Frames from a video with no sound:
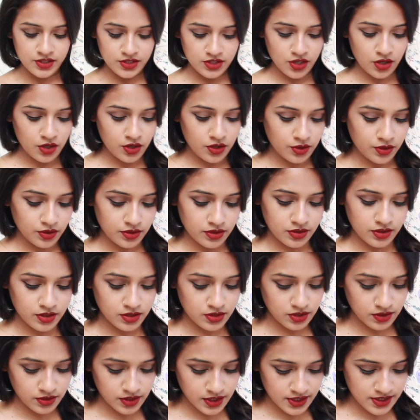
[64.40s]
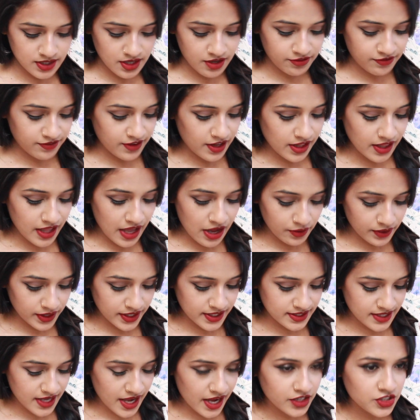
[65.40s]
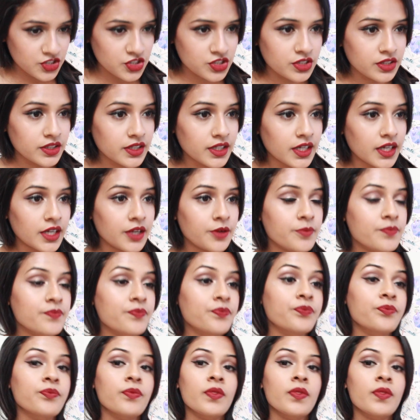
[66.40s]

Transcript: So the two things that fell out is actually